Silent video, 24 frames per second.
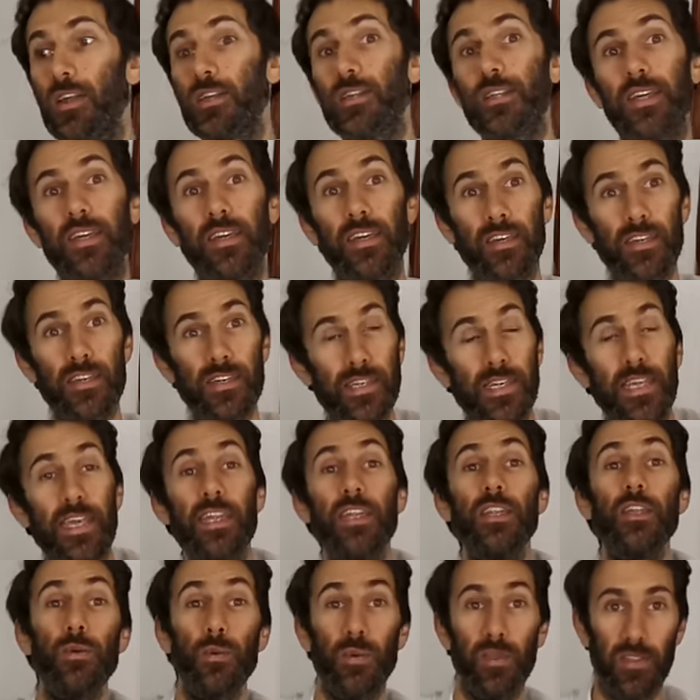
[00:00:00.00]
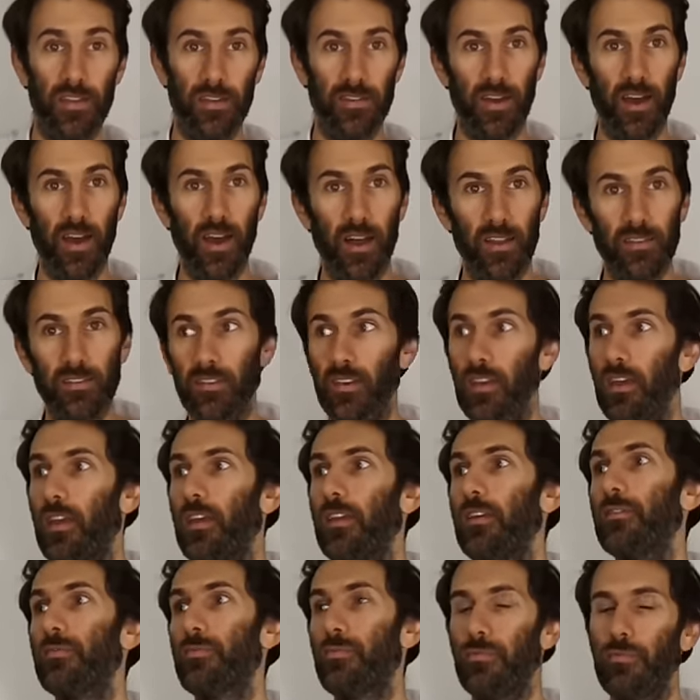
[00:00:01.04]
To continue with a task
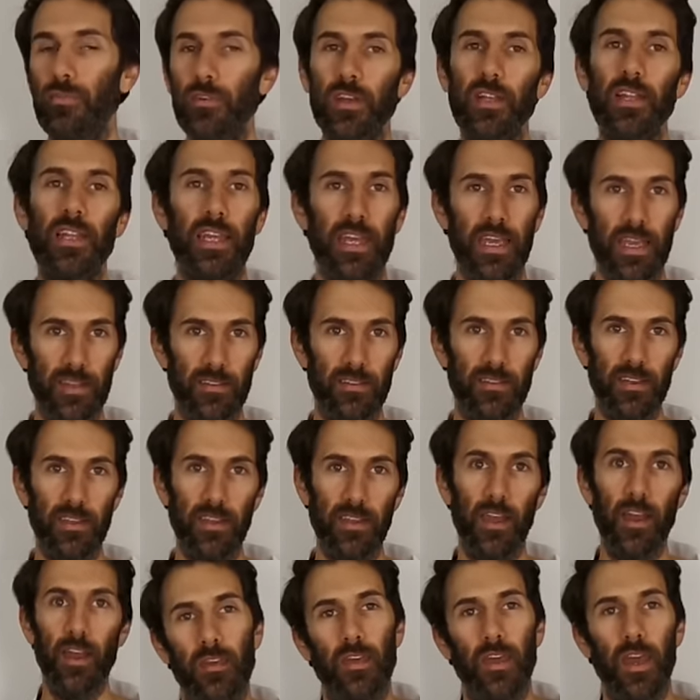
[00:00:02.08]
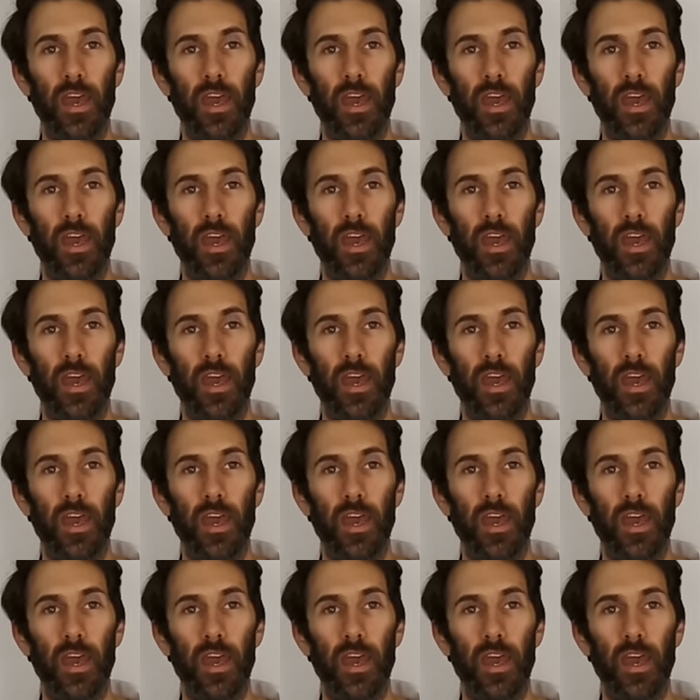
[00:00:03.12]
is really easy.